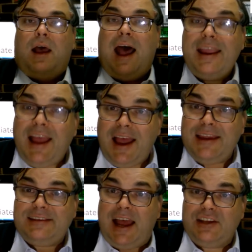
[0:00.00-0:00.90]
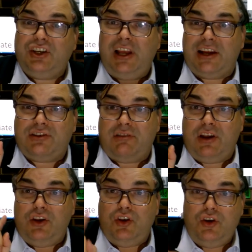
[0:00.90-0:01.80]
Hi guys, Archie
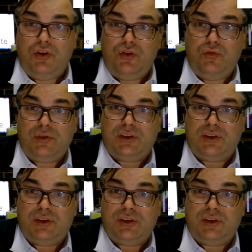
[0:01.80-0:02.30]
Luxury, new